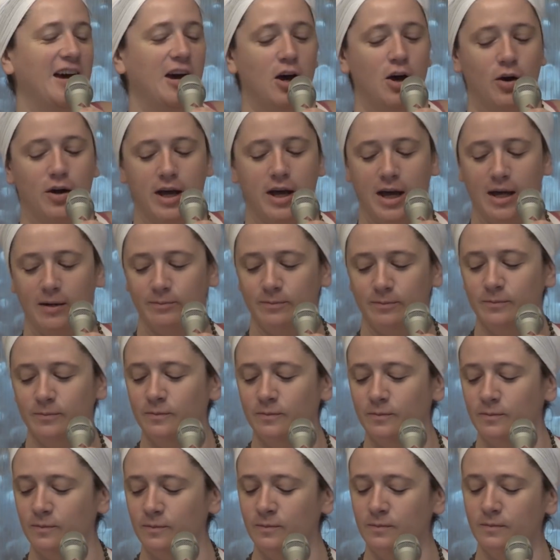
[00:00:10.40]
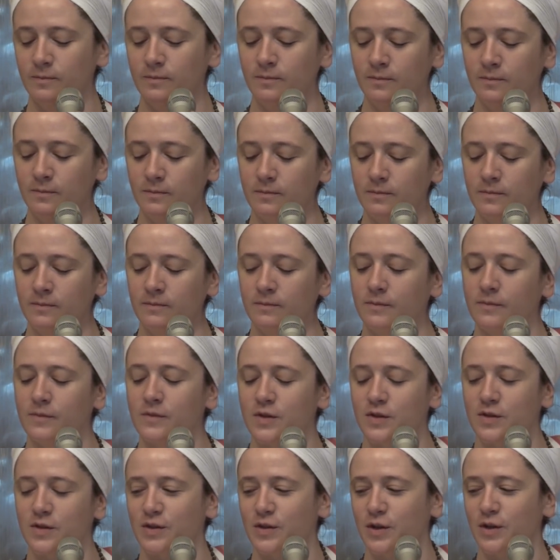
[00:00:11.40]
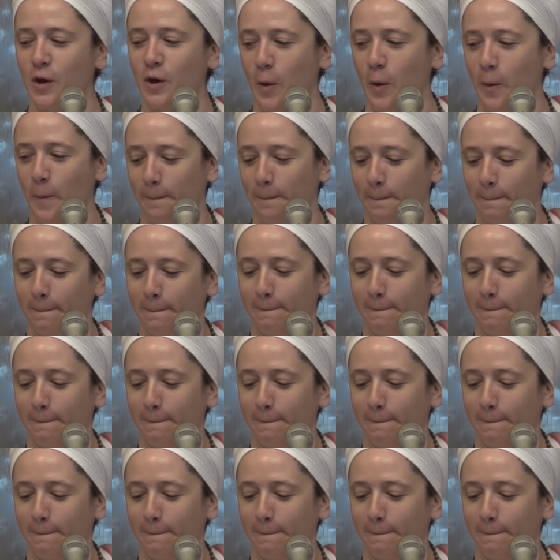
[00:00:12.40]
Okay, so